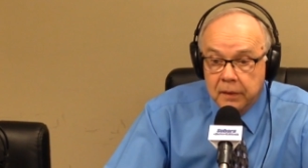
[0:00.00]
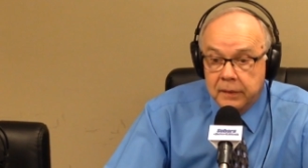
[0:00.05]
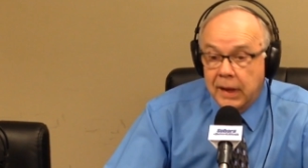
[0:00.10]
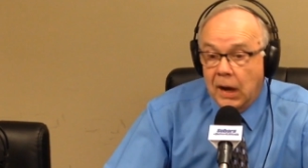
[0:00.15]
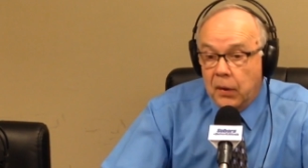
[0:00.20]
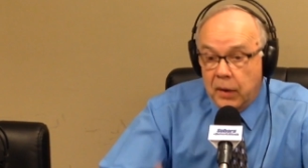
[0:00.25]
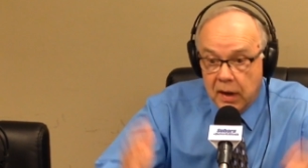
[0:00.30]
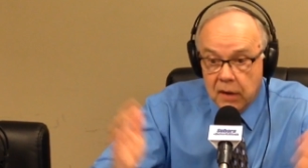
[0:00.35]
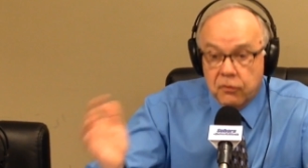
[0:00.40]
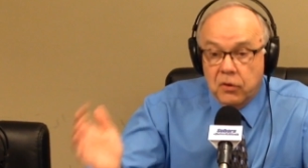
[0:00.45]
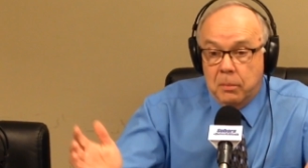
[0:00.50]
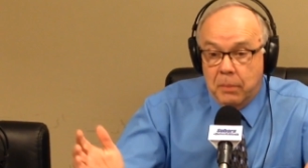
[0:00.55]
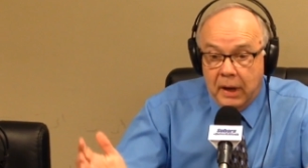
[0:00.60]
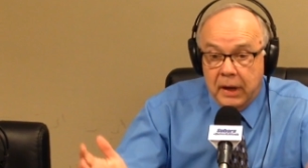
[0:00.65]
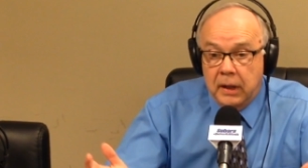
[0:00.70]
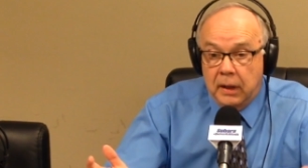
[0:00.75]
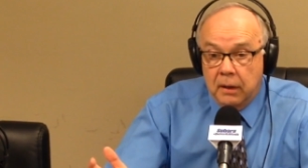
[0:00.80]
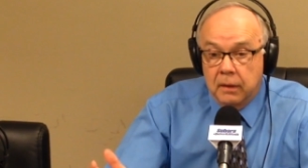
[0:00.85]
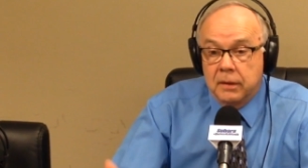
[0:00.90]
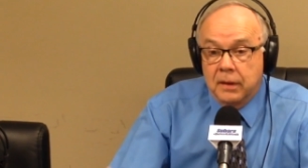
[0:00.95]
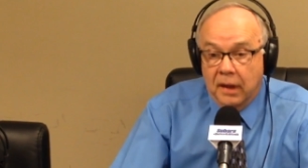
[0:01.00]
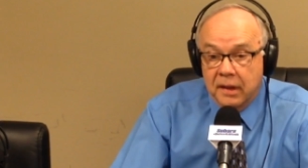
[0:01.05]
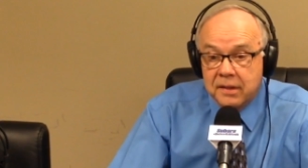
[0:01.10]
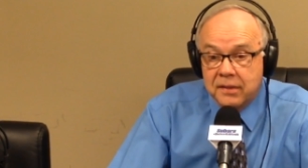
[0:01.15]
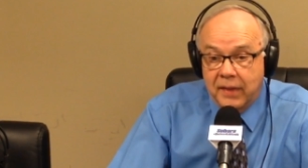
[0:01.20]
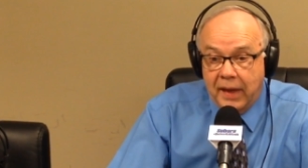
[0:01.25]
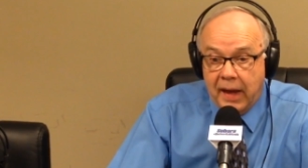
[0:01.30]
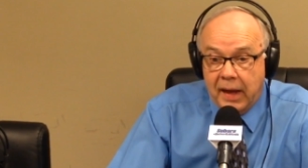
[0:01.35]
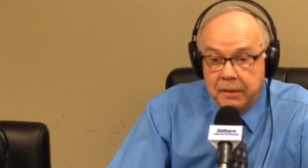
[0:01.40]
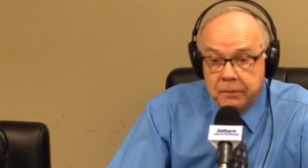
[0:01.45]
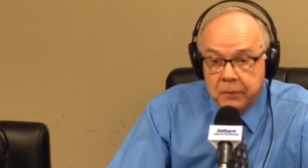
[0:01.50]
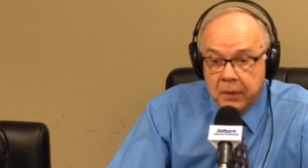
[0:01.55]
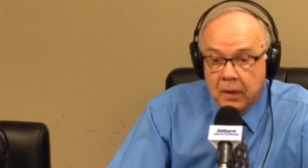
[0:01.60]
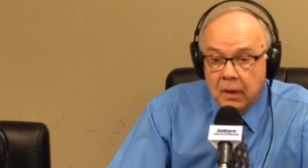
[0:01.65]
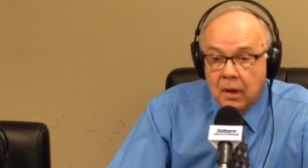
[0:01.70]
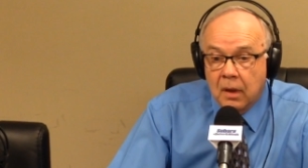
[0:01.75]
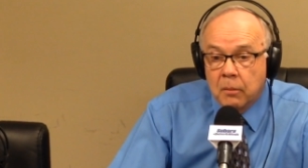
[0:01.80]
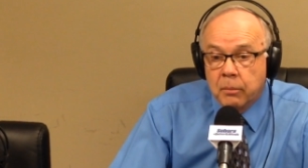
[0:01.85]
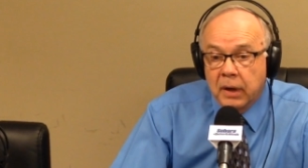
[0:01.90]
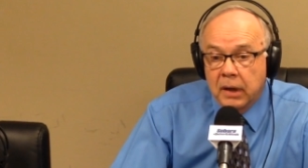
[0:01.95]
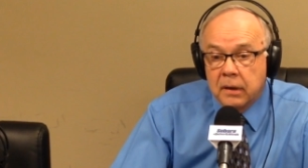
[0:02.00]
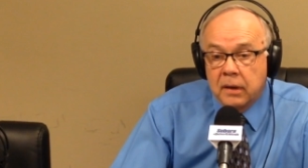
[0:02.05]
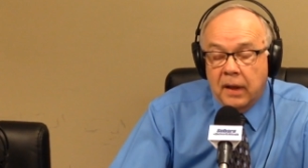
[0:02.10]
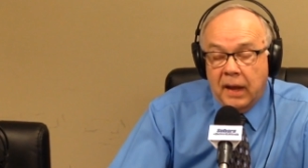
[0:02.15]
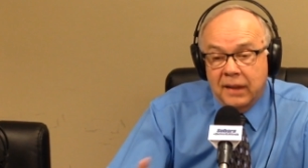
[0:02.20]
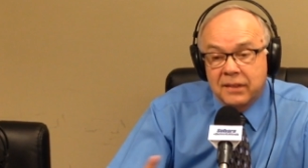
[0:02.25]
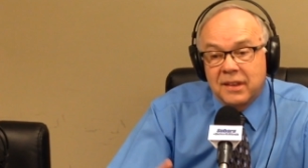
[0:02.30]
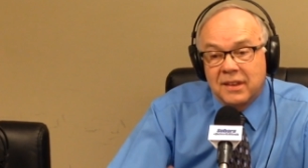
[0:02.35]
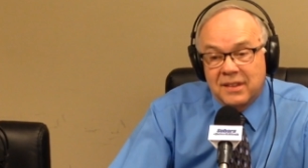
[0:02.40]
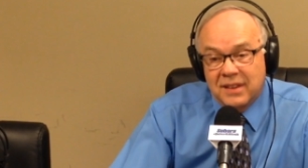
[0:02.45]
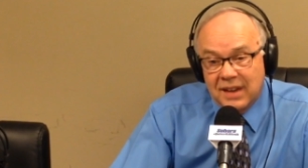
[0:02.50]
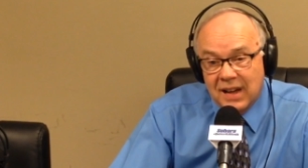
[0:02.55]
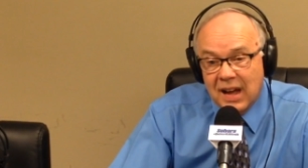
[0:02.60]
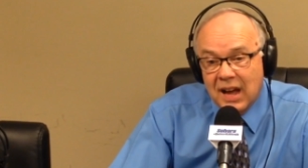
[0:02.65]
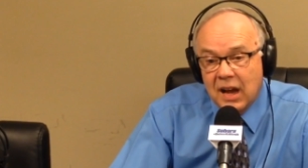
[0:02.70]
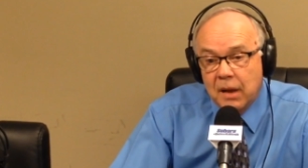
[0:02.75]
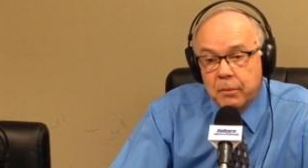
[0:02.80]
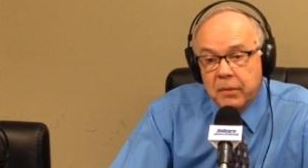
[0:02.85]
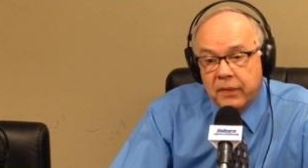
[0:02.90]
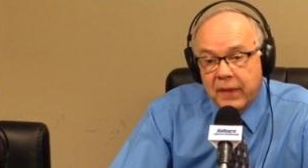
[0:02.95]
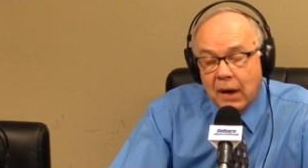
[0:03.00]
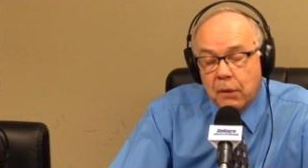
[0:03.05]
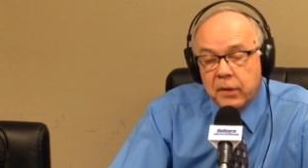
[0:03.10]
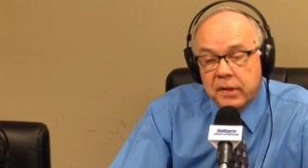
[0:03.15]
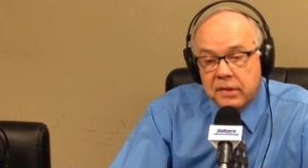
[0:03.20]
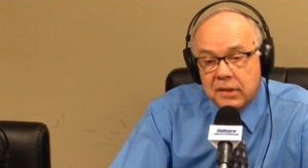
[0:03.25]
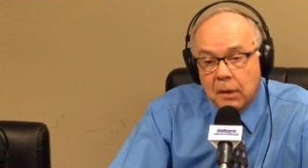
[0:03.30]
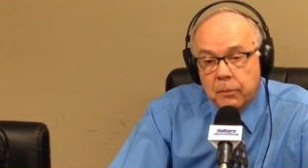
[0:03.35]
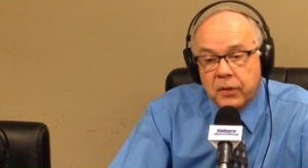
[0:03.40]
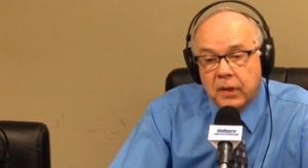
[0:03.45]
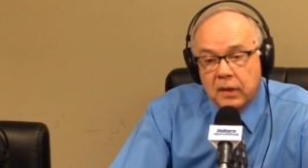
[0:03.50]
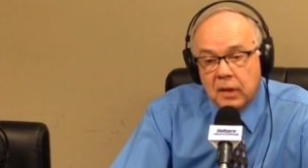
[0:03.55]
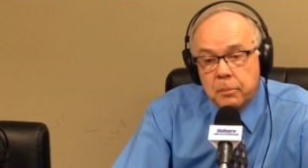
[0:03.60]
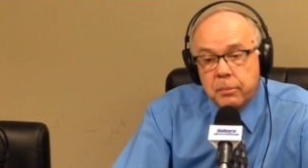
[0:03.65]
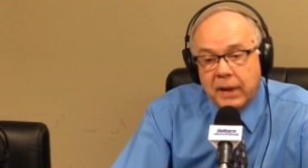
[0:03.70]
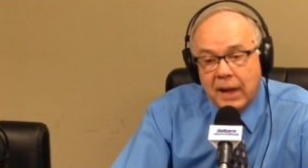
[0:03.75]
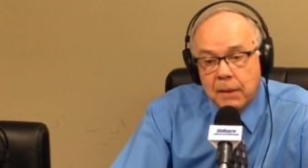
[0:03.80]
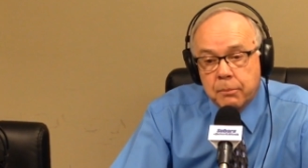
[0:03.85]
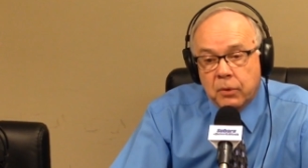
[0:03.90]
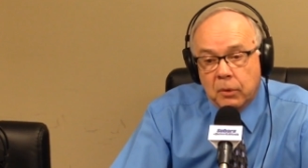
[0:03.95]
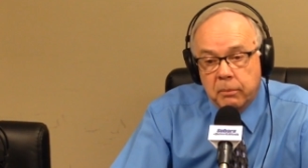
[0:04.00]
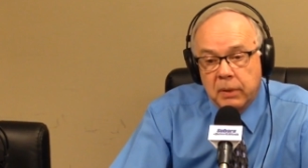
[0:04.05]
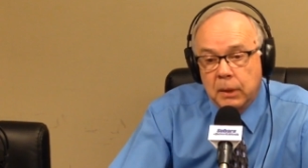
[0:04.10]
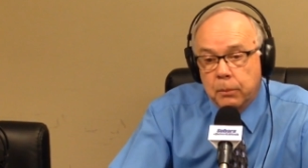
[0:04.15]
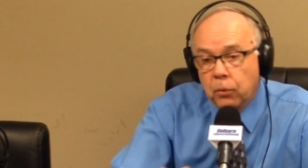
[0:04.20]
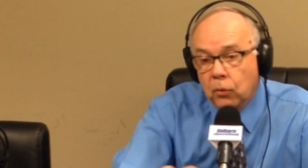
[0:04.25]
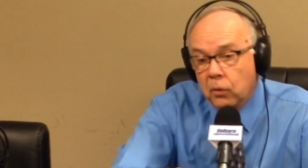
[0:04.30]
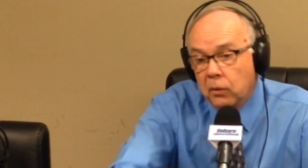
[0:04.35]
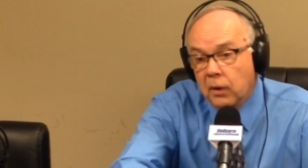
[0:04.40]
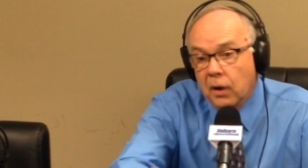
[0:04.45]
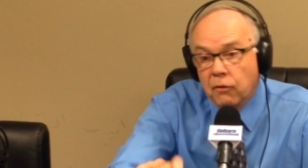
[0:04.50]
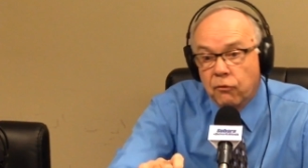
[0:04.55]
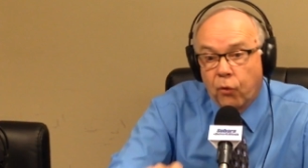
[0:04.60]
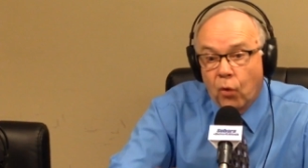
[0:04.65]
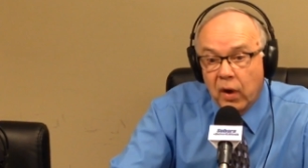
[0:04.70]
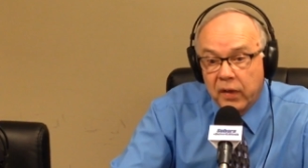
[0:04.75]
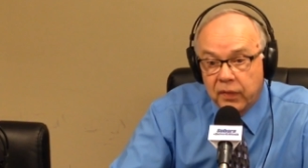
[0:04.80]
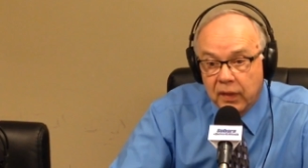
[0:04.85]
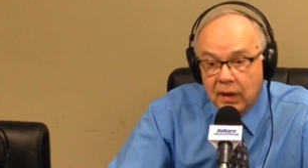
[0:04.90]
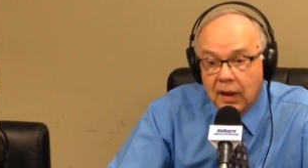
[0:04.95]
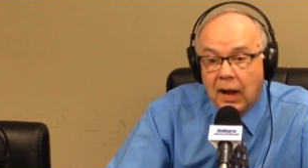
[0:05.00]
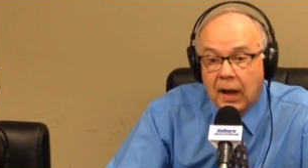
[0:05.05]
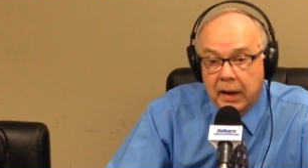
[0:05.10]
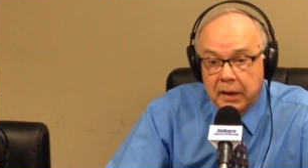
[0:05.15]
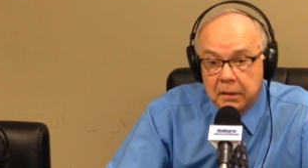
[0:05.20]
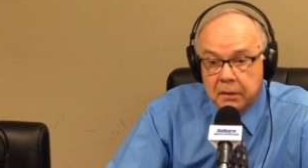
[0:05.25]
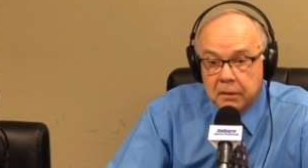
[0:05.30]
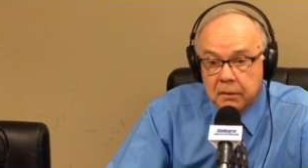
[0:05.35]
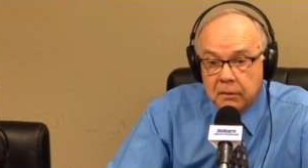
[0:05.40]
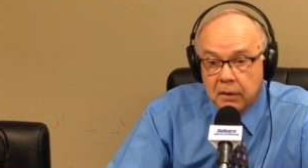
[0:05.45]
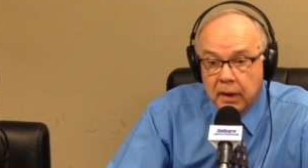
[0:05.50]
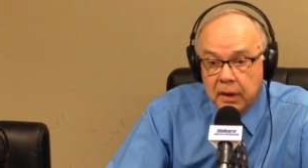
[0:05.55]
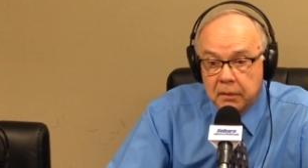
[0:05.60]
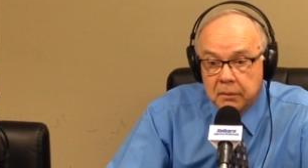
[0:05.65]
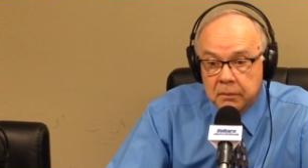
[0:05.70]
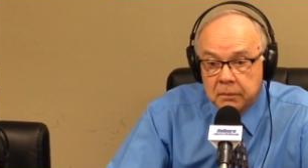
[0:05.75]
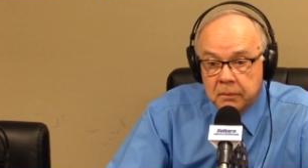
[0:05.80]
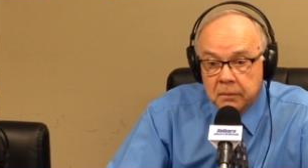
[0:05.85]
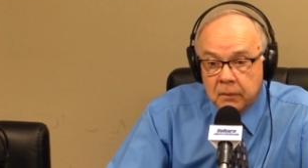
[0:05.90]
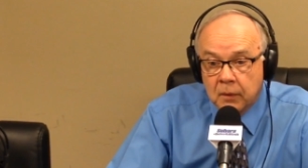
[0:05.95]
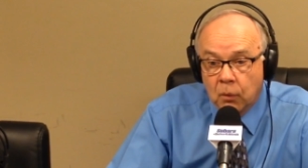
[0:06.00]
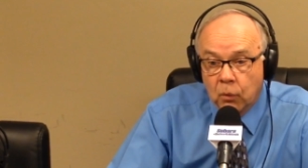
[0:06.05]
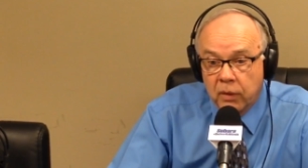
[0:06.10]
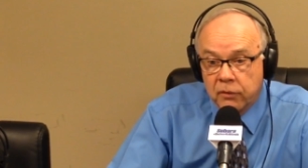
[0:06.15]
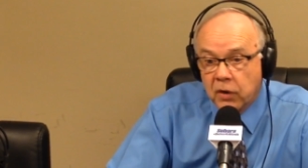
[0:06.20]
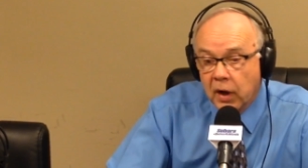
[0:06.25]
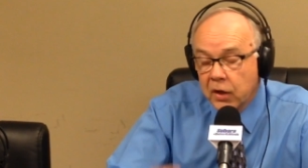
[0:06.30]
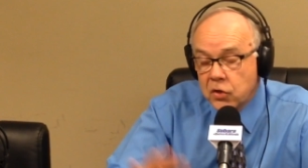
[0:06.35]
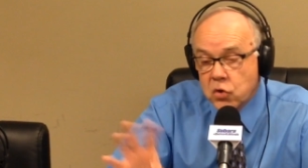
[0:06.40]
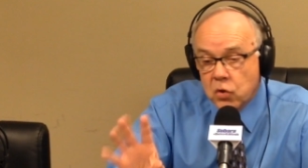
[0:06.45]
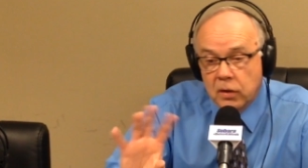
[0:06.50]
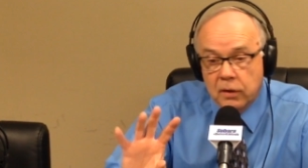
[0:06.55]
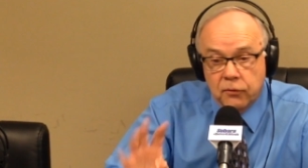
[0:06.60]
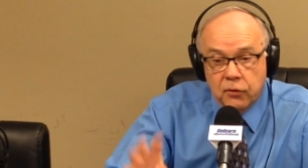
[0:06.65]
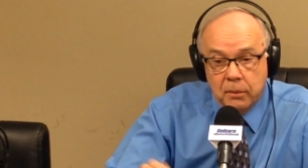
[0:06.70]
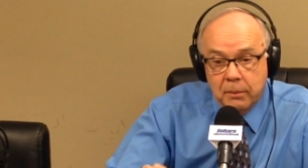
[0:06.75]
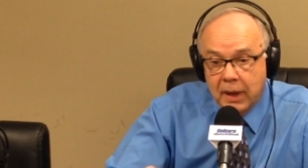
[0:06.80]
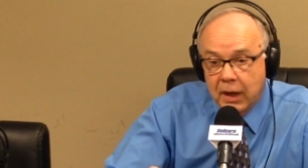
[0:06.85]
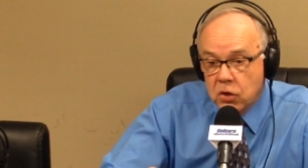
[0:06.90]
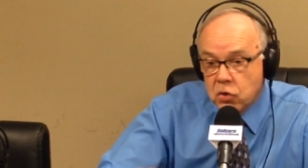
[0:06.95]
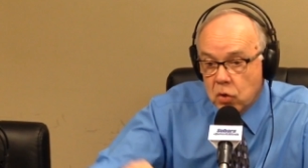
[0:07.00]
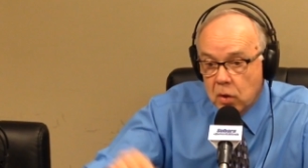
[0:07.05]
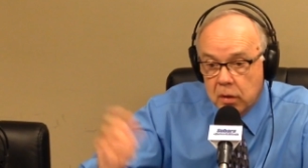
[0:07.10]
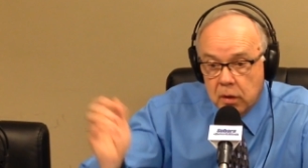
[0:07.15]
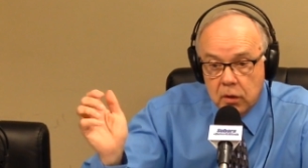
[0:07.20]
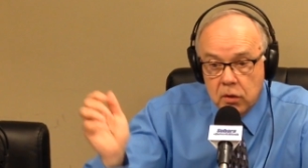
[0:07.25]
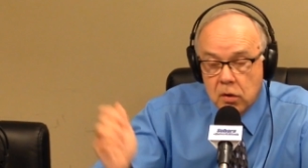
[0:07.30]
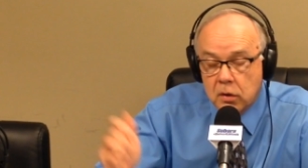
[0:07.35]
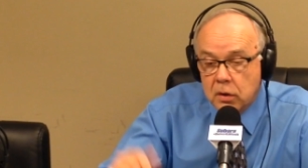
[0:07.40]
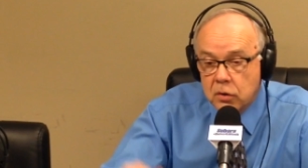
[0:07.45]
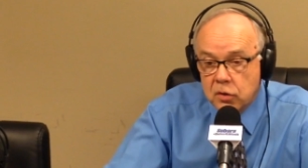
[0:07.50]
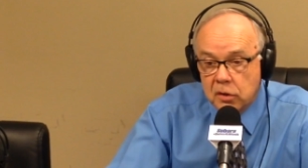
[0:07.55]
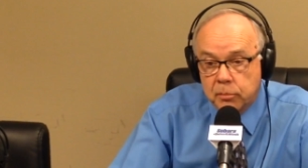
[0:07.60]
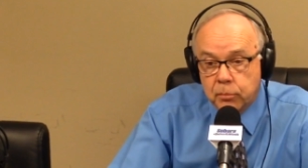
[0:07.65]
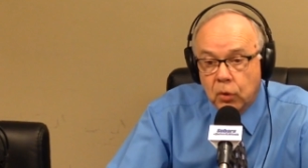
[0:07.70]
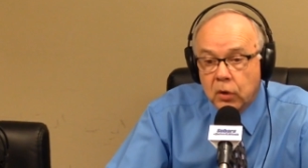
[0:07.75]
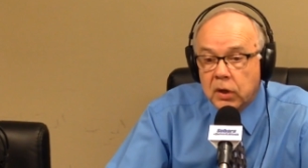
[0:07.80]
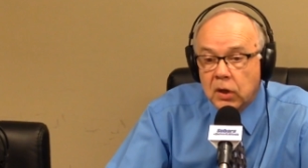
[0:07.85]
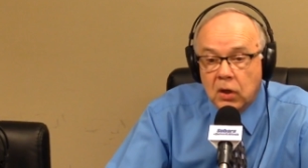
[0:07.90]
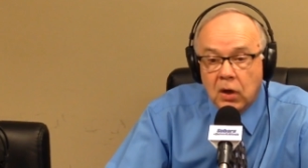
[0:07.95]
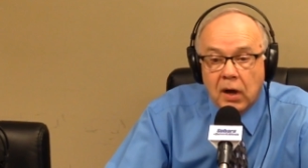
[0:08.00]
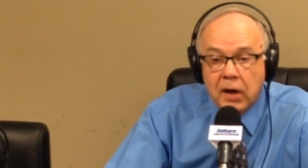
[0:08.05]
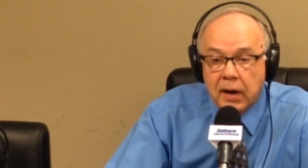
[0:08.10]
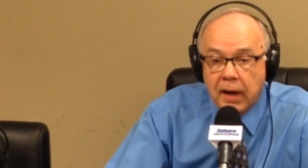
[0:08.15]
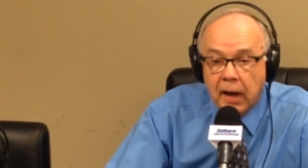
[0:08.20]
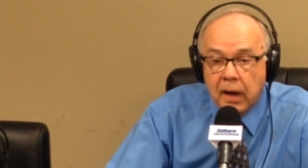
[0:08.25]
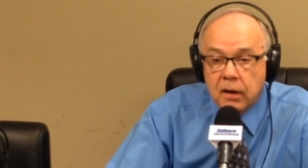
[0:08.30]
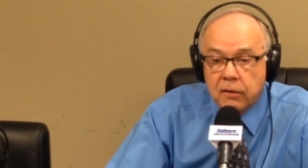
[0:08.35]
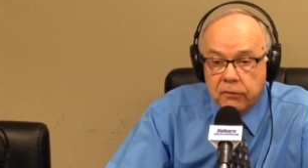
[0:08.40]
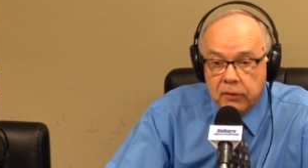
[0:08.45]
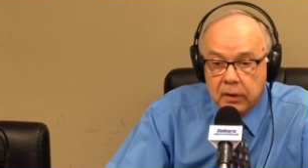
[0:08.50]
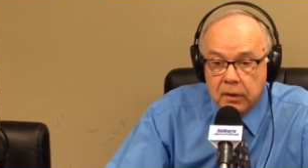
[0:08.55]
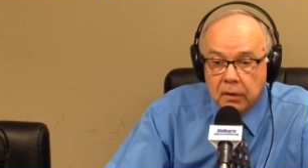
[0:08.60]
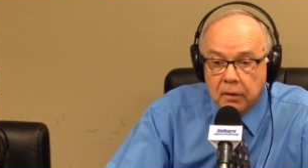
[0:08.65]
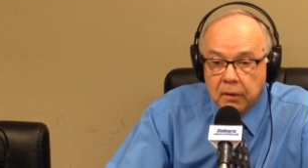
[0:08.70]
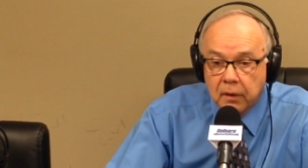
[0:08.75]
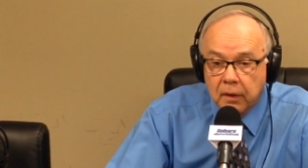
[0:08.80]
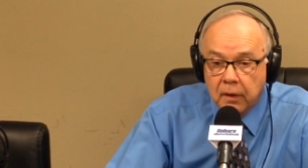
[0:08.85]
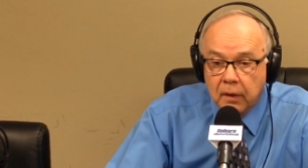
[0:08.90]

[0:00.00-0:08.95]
Now everybody does that. But at the time, that was something that pampered people. Avoid the line, right? Mm-hmm. We've got your information. You can just boogie on out of here.